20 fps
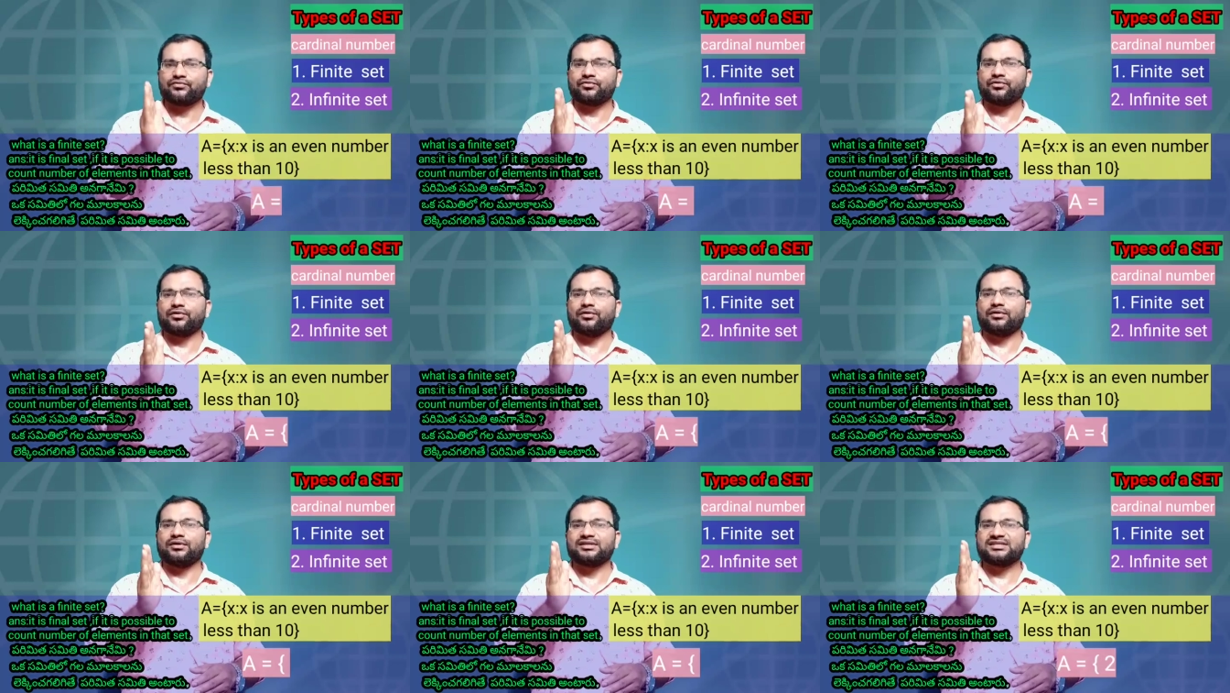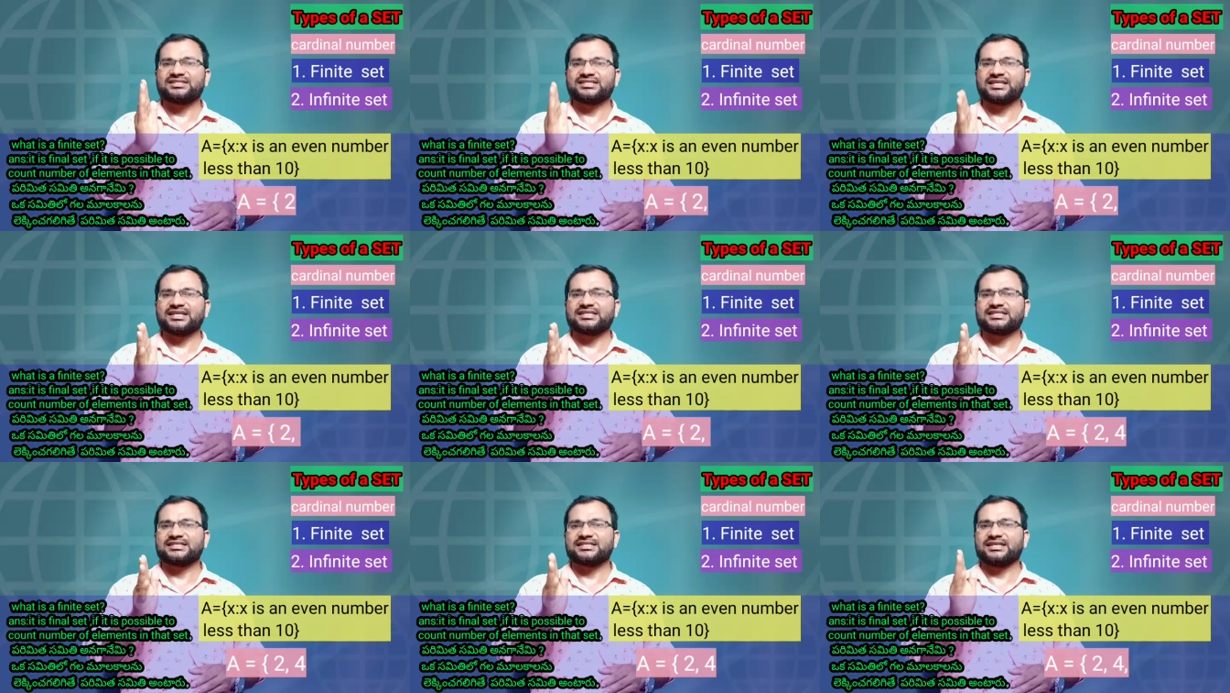4,
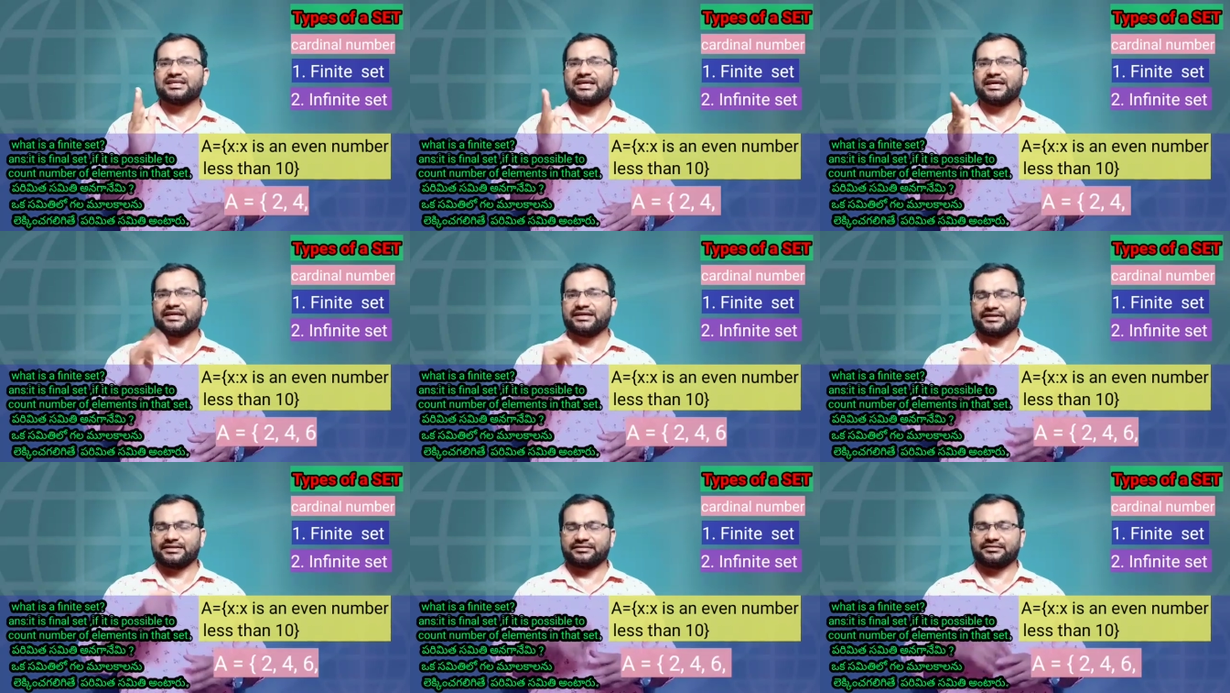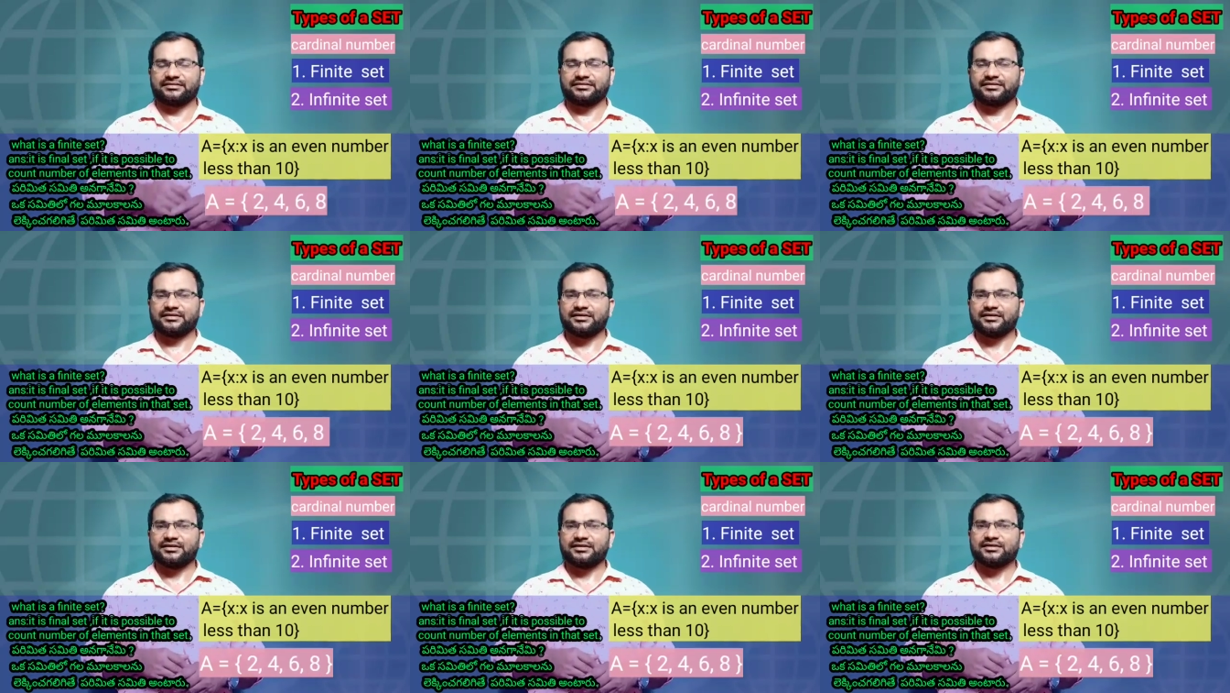6, 8.
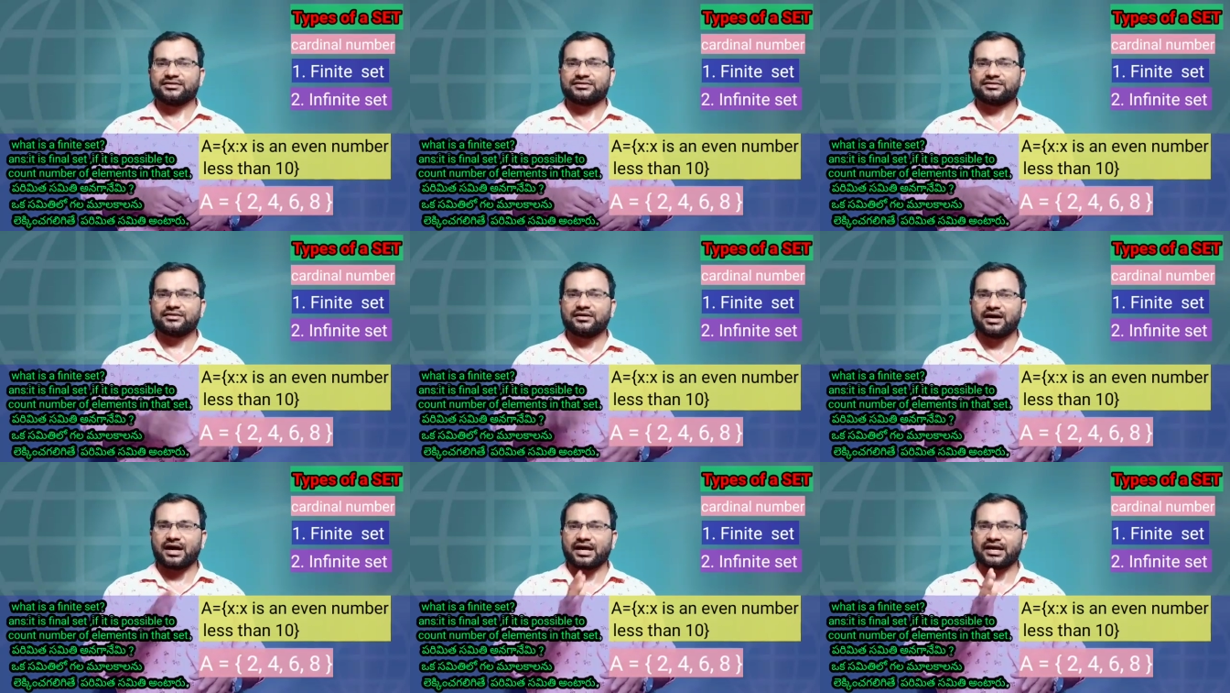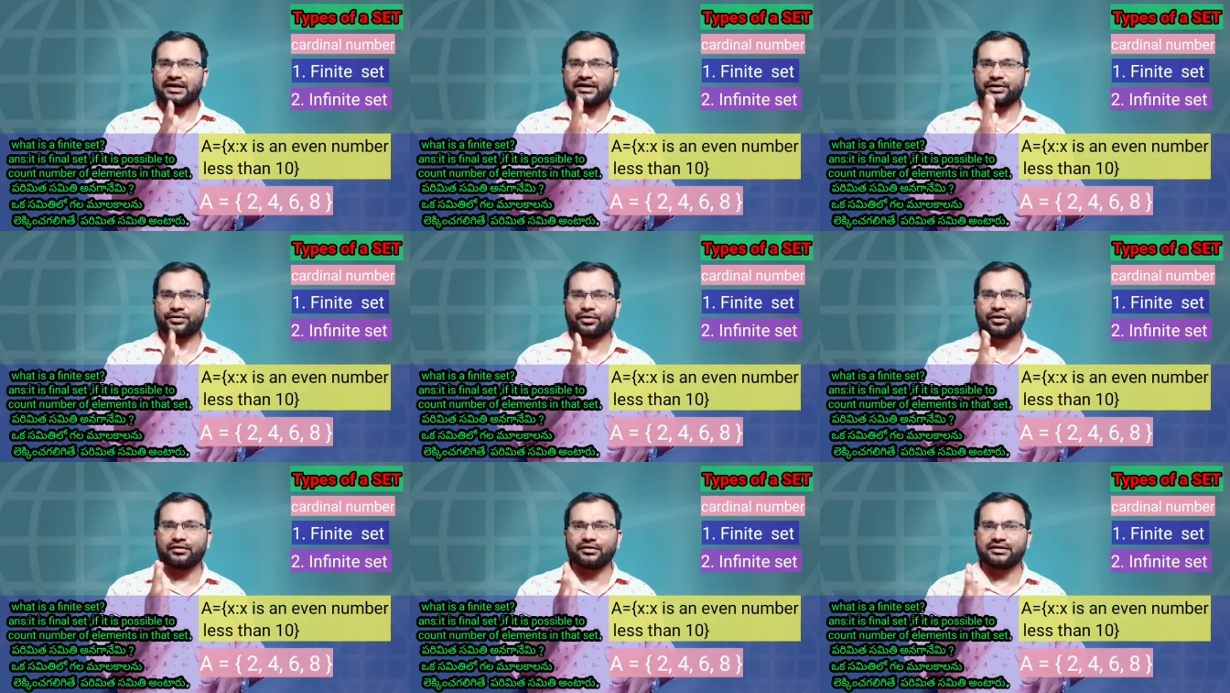So I
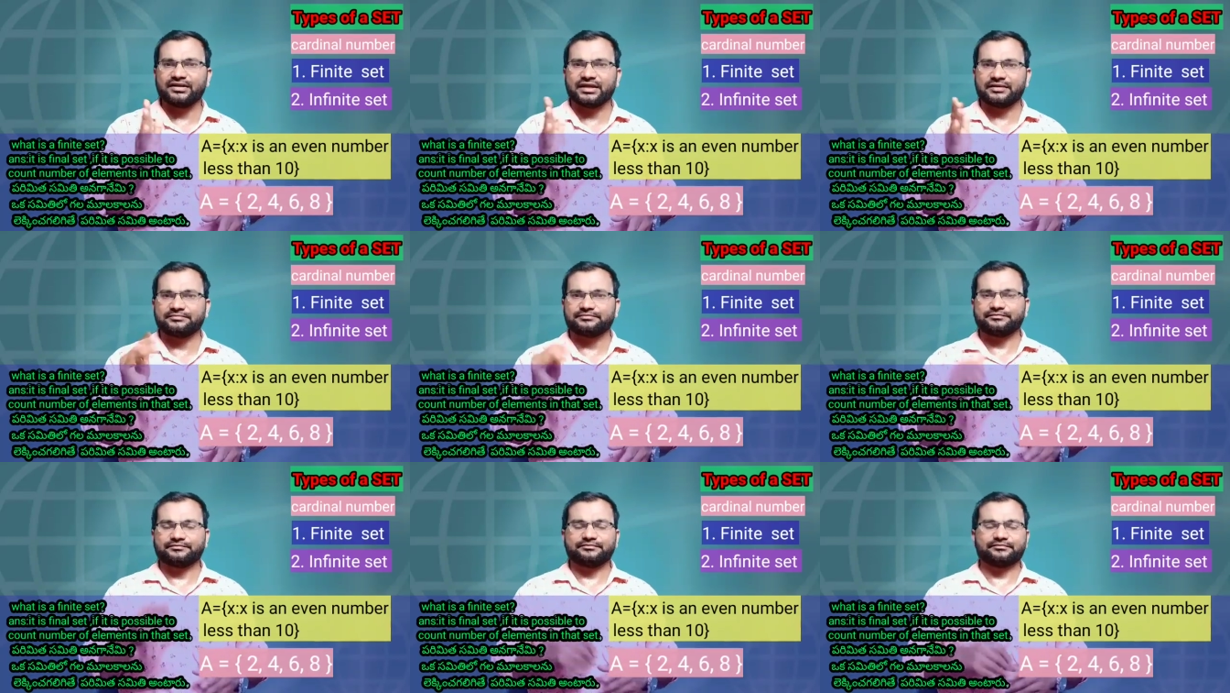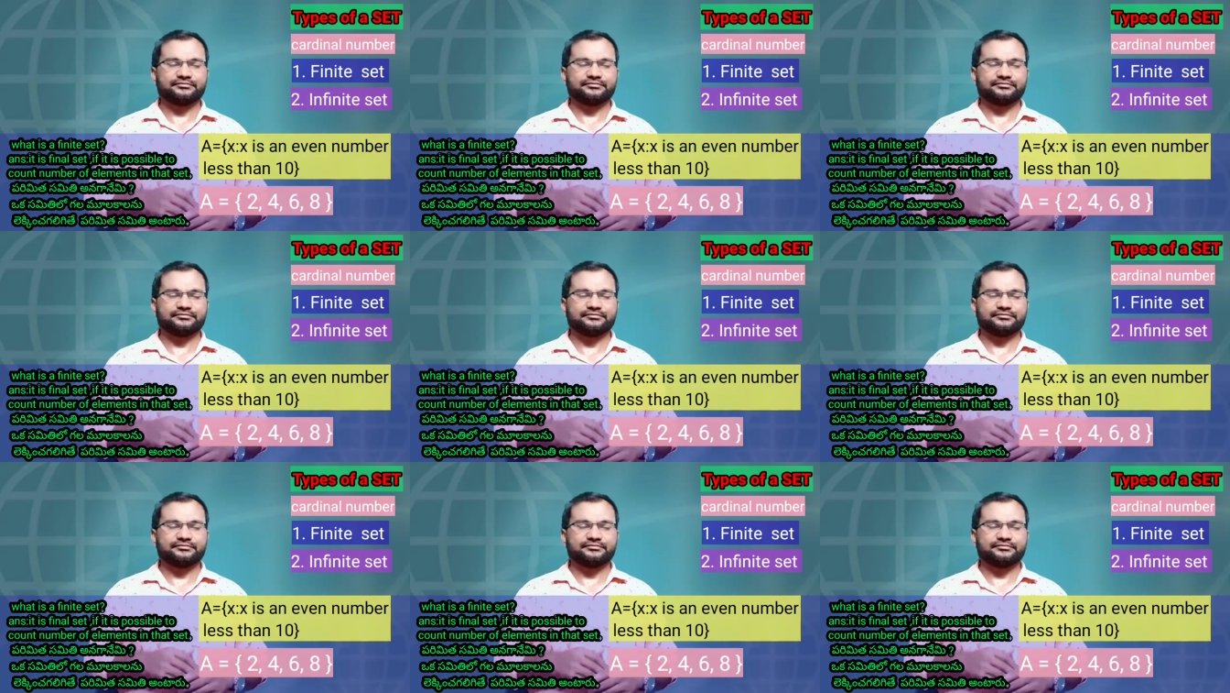can count them.